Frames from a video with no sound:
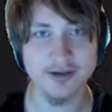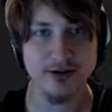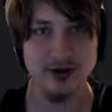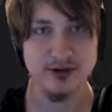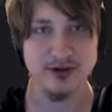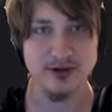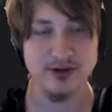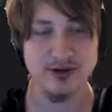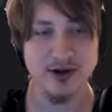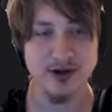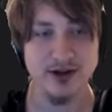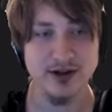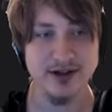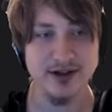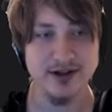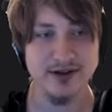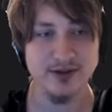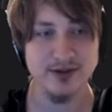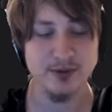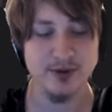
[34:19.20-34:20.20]
So
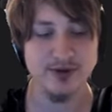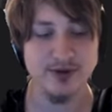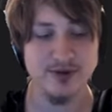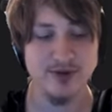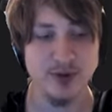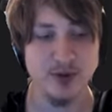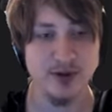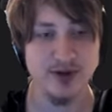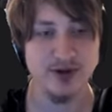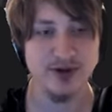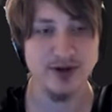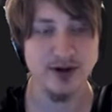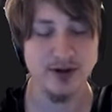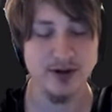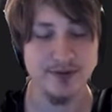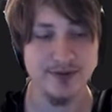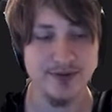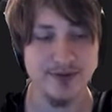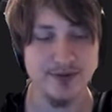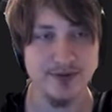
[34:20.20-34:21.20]
Solidus was forked
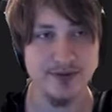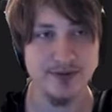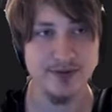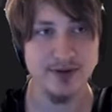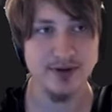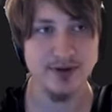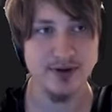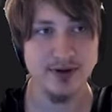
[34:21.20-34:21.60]
off of